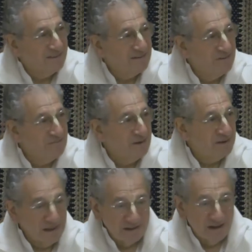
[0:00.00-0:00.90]
You know,
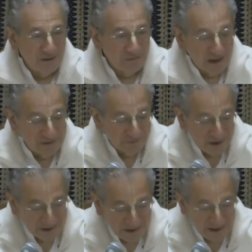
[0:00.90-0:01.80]
but now, now, I'm
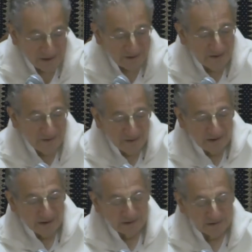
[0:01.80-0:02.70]
finding out. And,
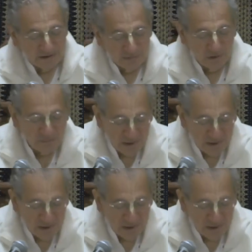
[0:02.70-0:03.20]
uh, this one